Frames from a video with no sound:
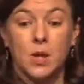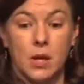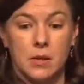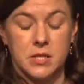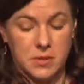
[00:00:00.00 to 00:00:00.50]

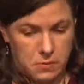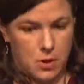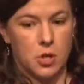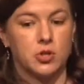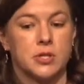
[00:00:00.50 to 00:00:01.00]
In this
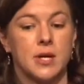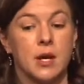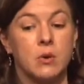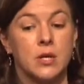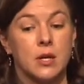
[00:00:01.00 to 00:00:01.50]
initial
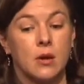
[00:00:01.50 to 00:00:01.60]
study, we did